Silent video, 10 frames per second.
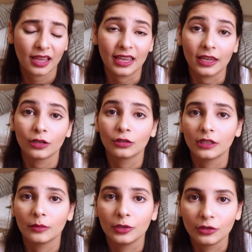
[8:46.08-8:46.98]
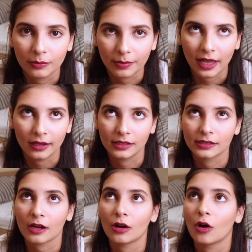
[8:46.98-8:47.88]
a Huda Beauty
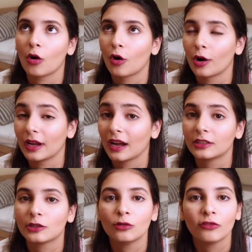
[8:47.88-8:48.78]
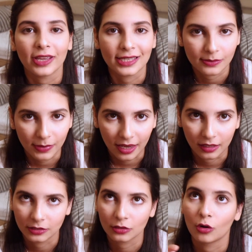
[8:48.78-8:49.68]
palette or a Too Faced
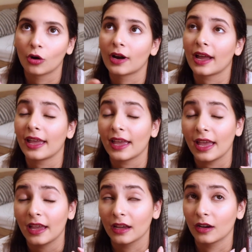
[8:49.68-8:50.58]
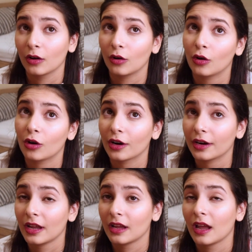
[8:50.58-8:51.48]
palette or
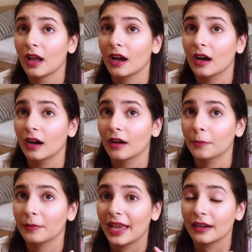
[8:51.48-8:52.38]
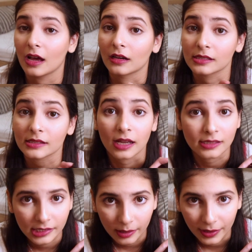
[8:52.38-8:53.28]
an
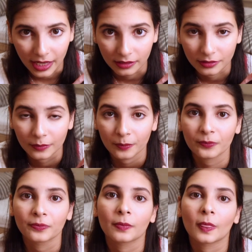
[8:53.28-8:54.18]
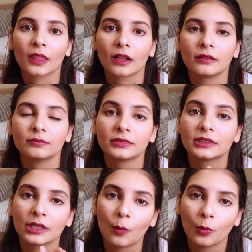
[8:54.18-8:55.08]
Anastasia palette
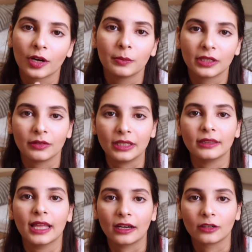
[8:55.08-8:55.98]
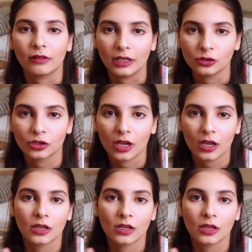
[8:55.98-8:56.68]
somewhere between that range.